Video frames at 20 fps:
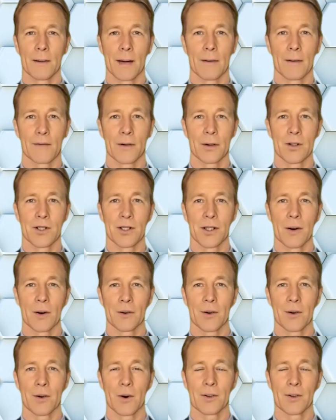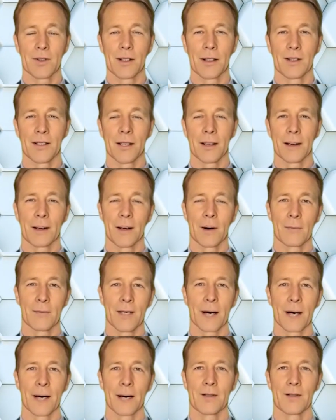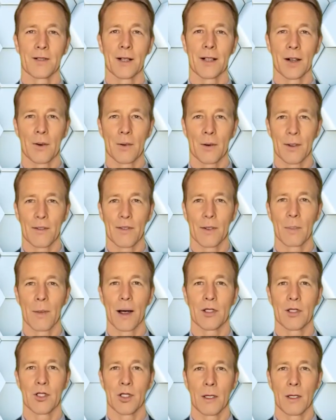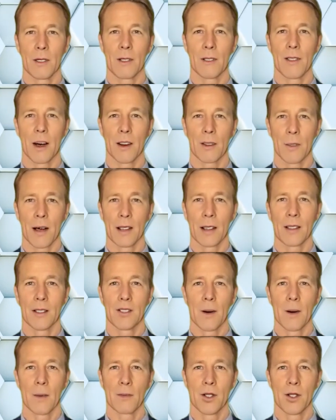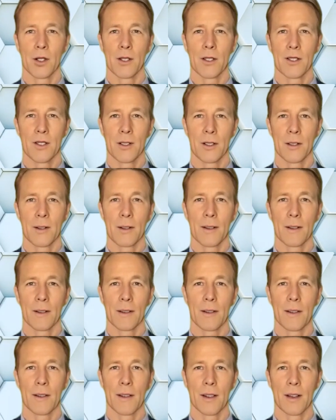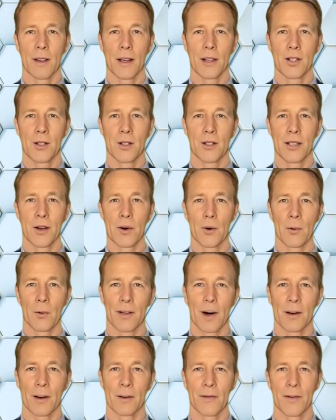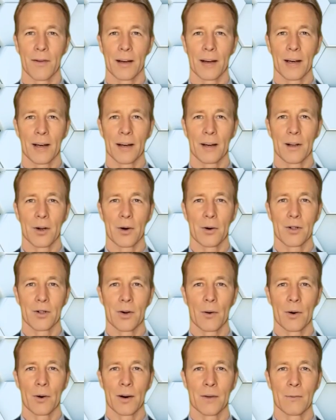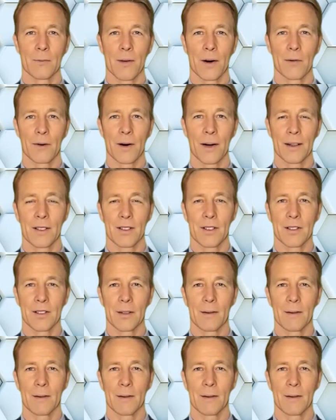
If you still do not succeed in obtaining secure information, then make assumptions. Listen to your gut feeling and use your experience.